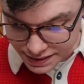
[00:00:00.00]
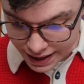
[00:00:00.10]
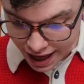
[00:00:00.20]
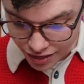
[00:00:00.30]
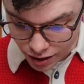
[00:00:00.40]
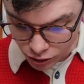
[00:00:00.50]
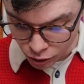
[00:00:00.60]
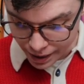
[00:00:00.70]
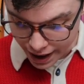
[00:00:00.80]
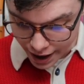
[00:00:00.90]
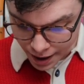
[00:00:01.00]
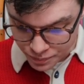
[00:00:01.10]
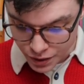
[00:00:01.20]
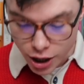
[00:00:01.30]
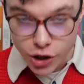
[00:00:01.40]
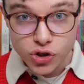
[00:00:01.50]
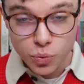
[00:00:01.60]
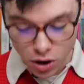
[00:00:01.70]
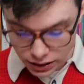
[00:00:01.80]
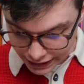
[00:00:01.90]
together up here.
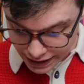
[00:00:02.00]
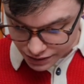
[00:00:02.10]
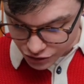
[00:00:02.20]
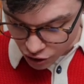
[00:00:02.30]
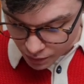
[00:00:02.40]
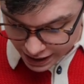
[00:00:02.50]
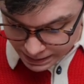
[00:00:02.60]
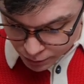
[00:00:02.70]
So all I need to do is